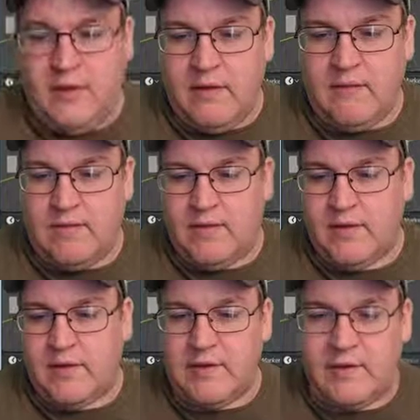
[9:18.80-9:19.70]
have a
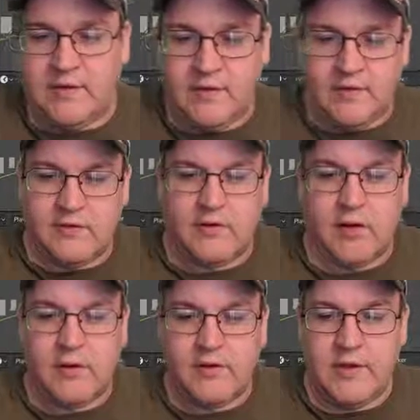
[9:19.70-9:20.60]
feeling that this is
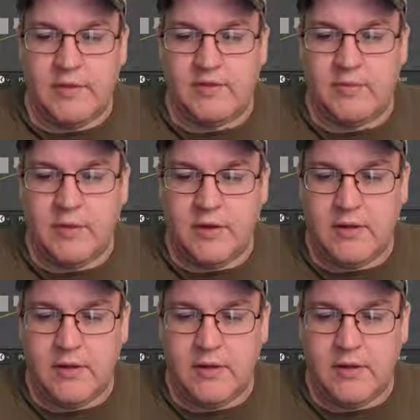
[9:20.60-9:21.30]
taller than it should be.